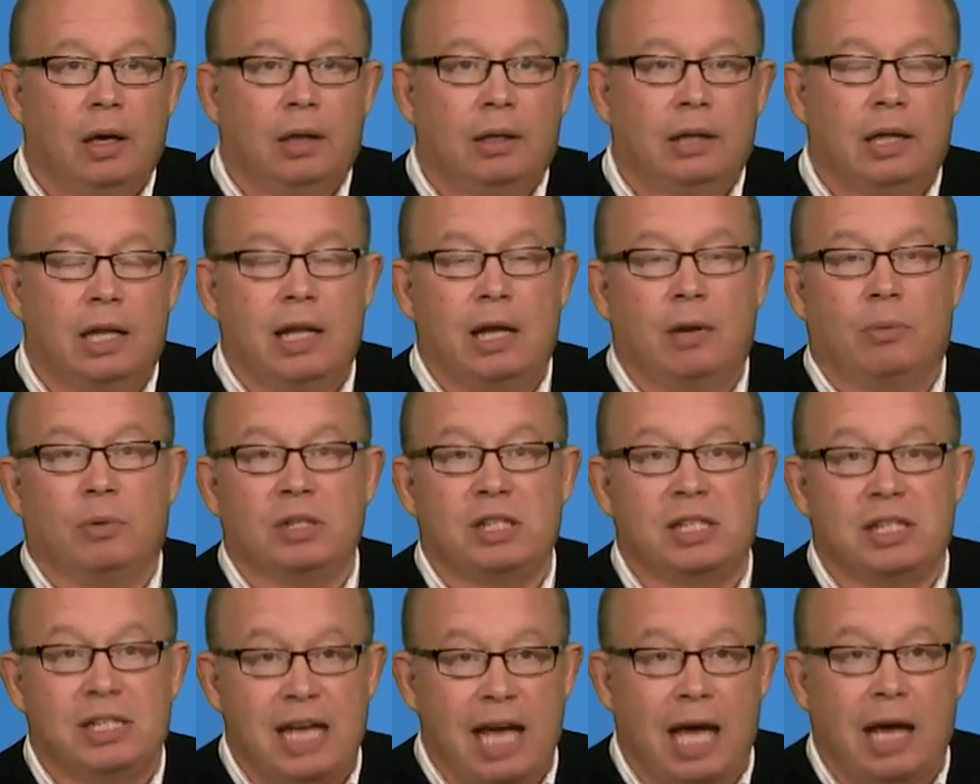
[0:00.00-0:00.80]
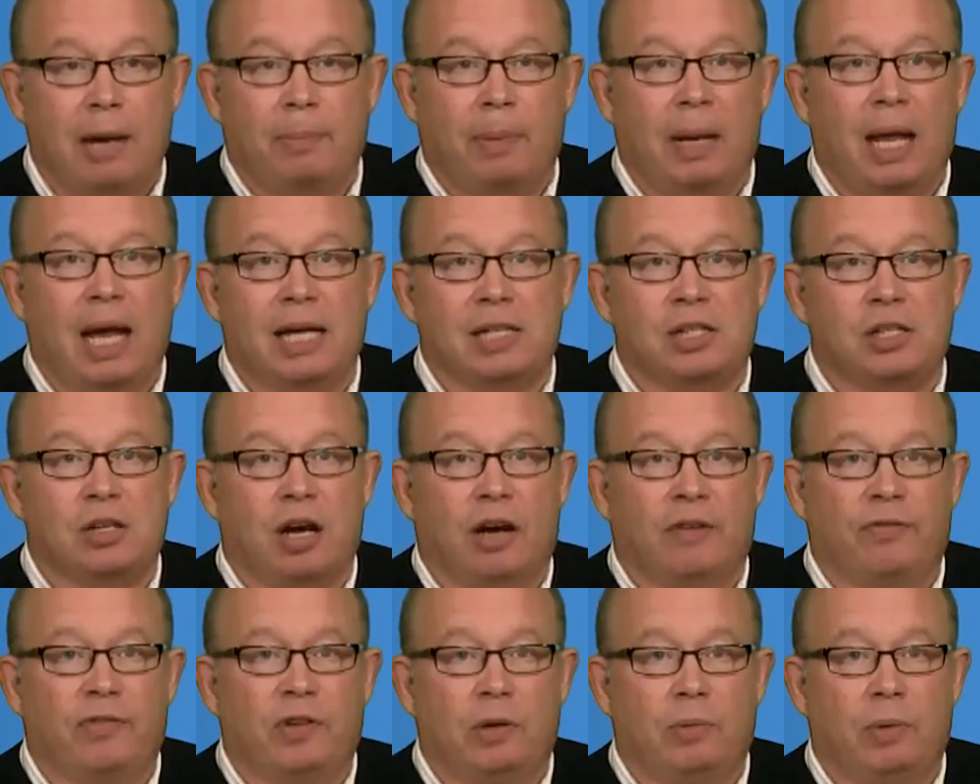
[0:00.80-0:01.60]
then they will sandblast
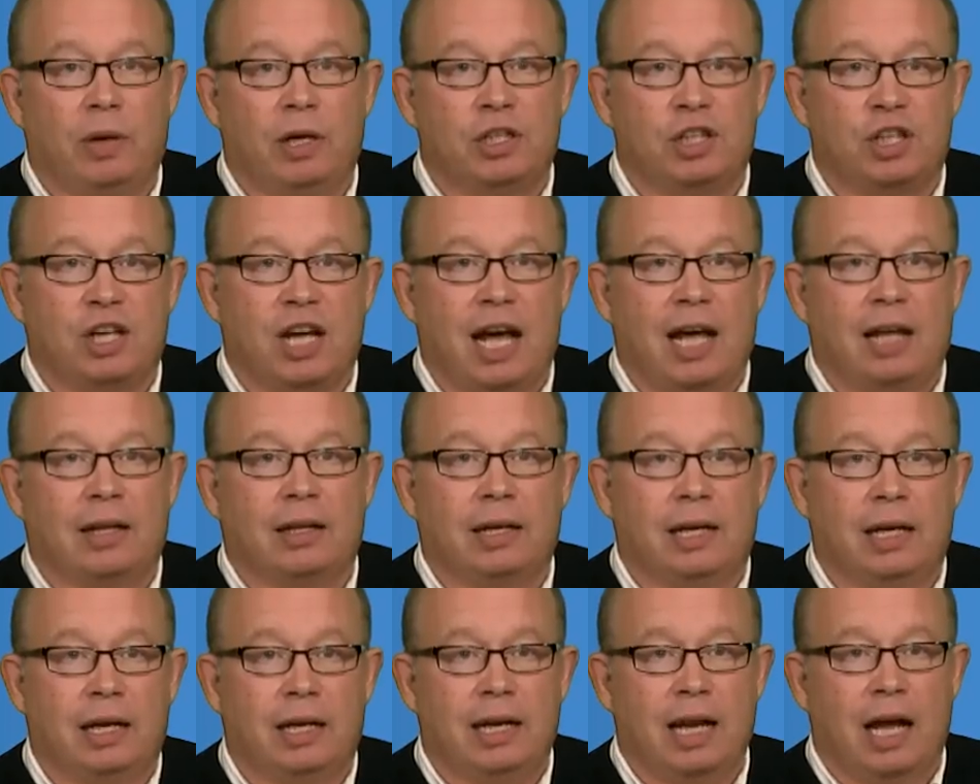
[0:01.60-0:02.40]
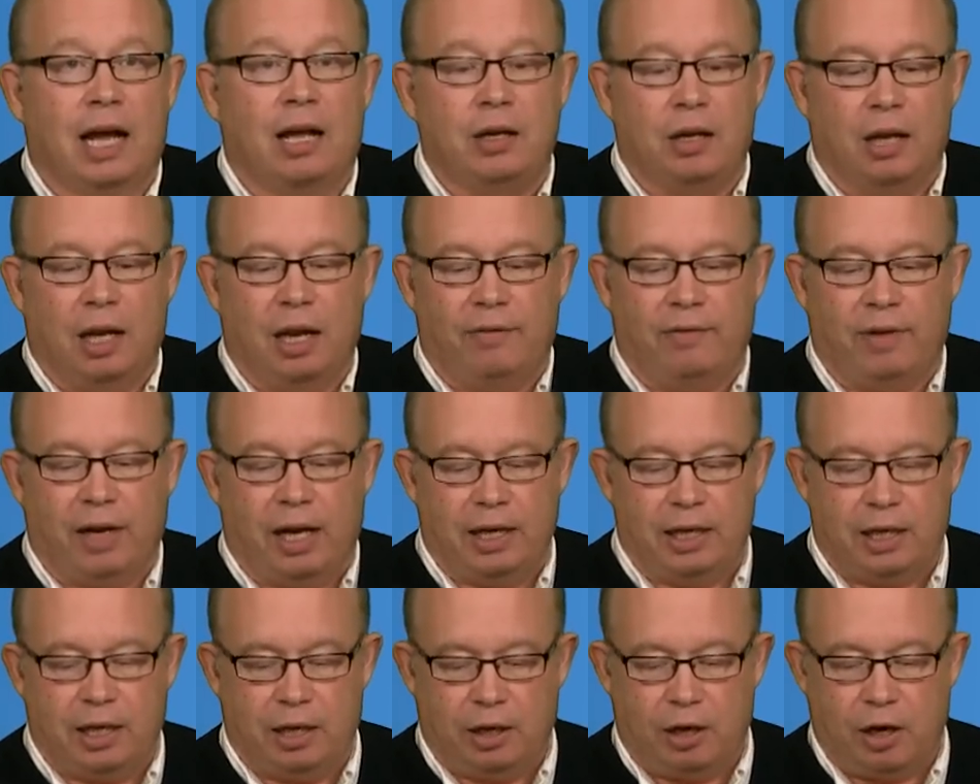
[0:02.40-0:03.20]
off the originality and now you'll have an
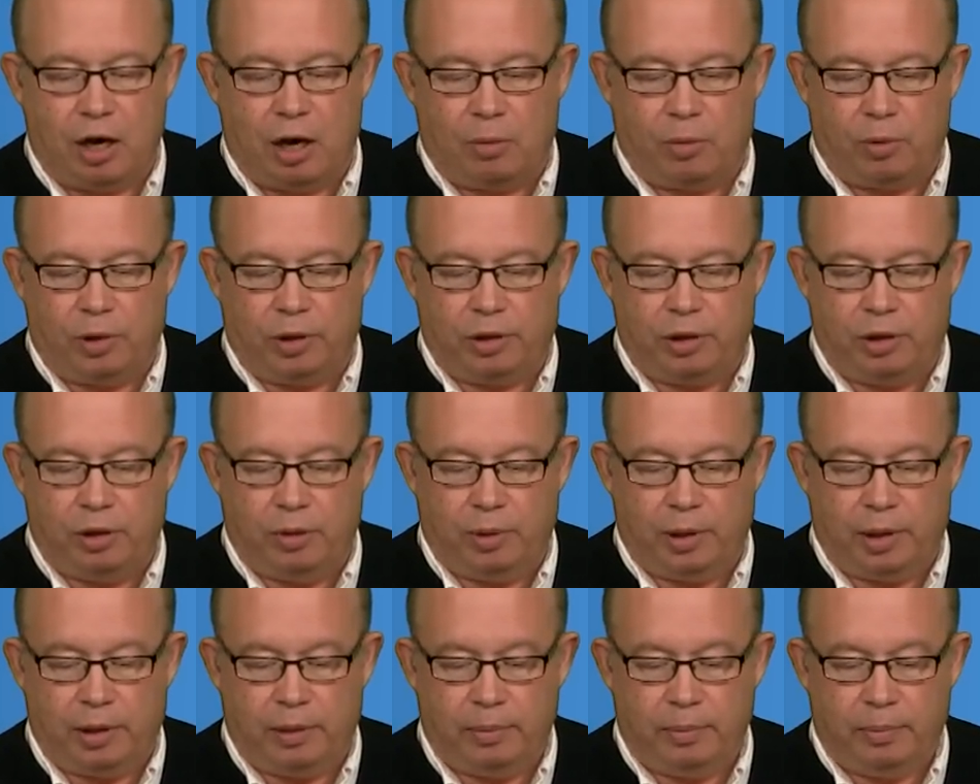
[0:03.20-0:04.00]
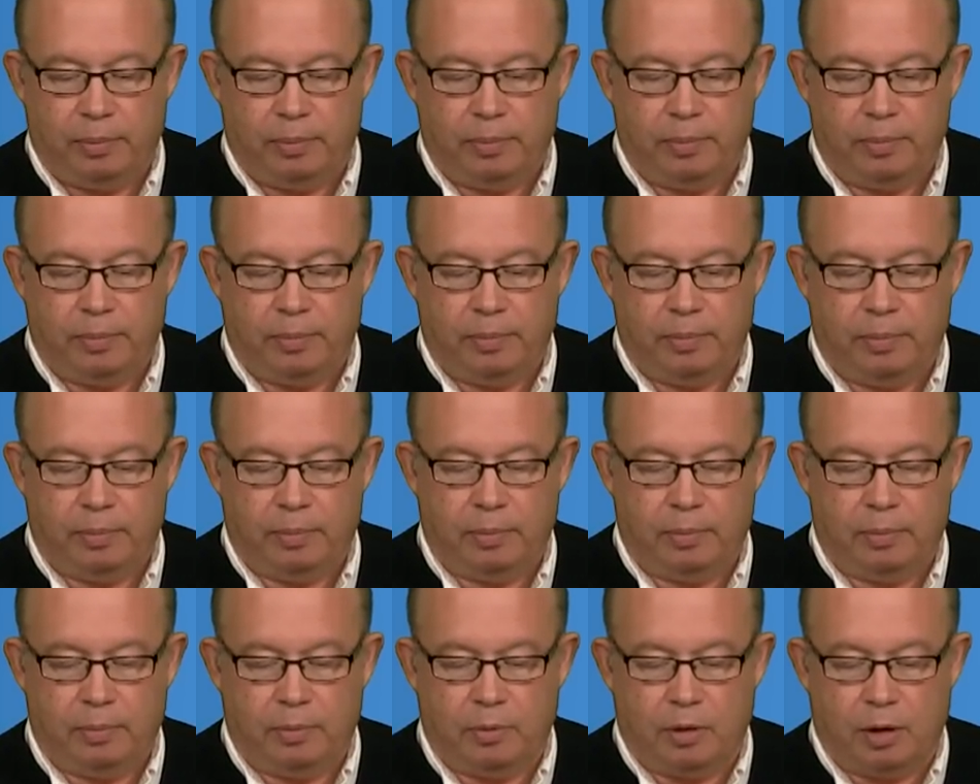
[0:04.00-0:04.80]
idea not worth doing.
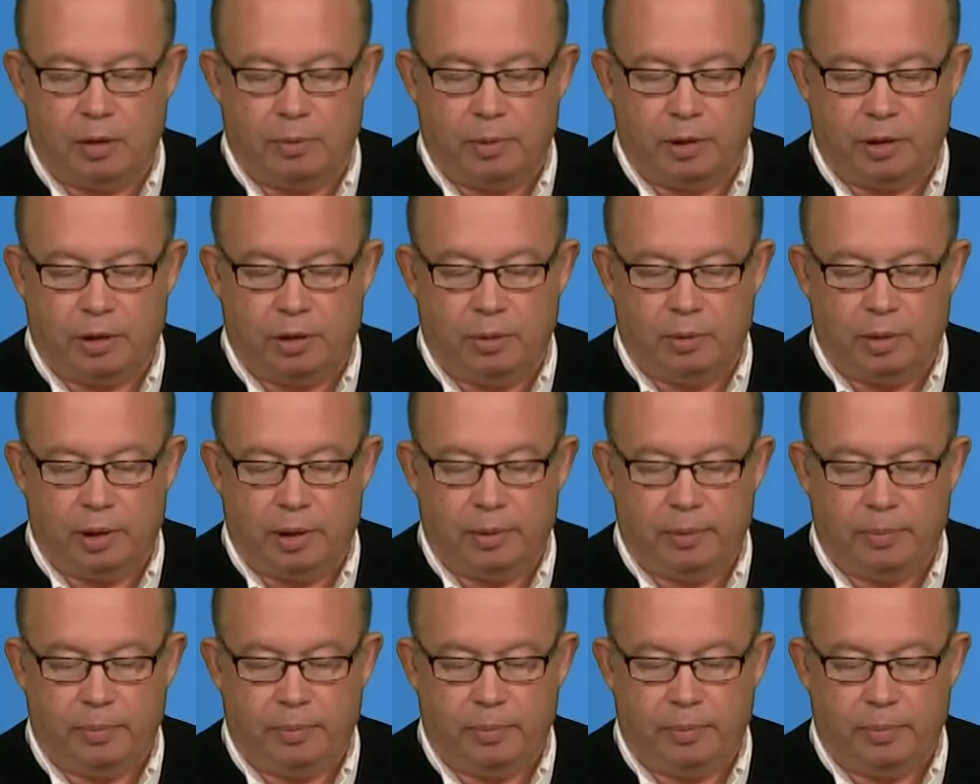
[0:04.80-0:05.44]
Not worth doing.